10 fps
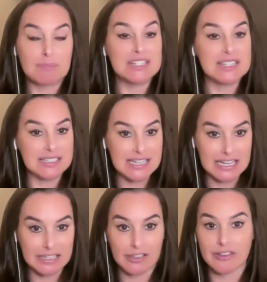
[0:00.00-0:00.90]
missing
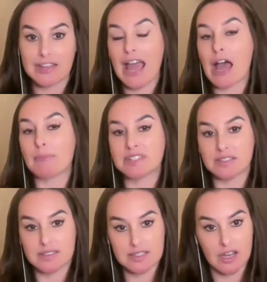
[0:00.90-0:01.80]
data, the
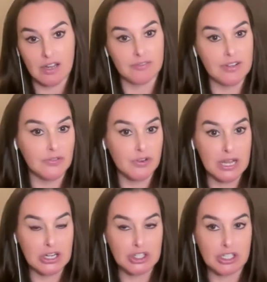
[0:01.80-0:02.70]
absence of
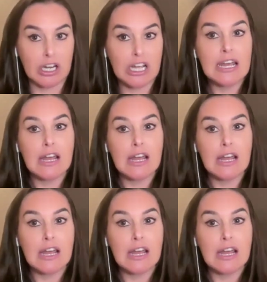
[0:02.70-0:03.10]
information,